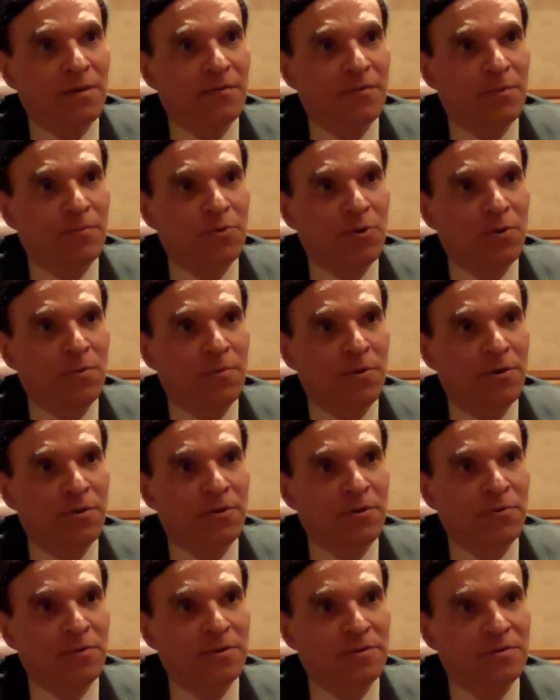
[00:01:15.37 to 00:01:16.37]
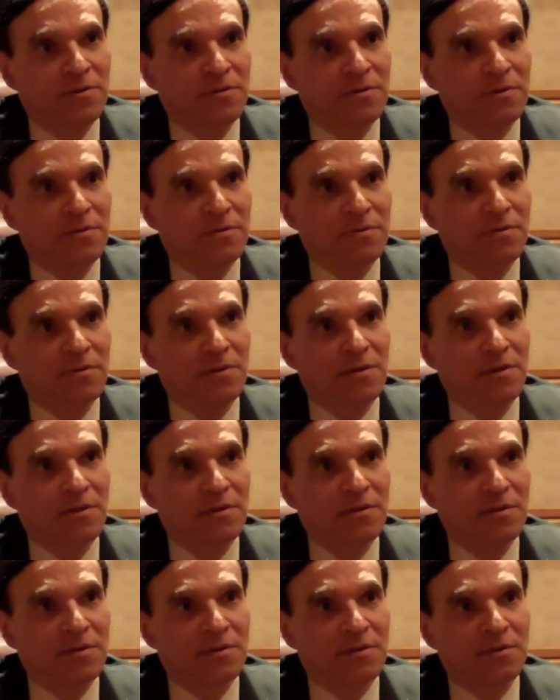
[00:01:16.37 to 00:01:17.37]
the Pro Bono Institute,
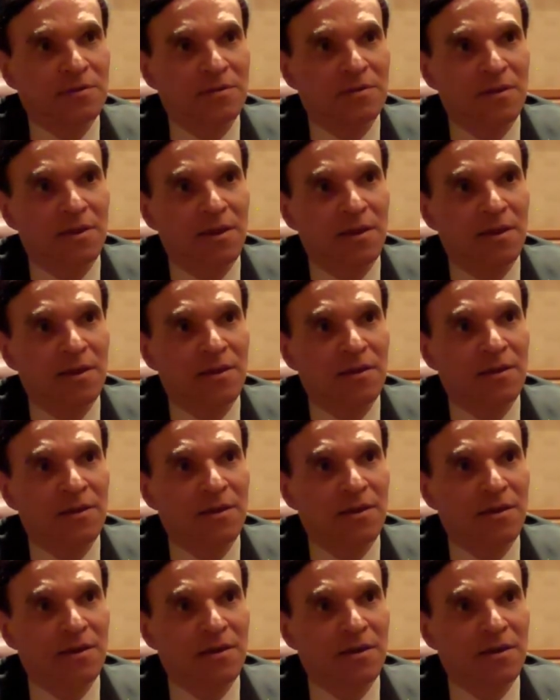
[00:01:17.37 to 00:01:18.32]
is a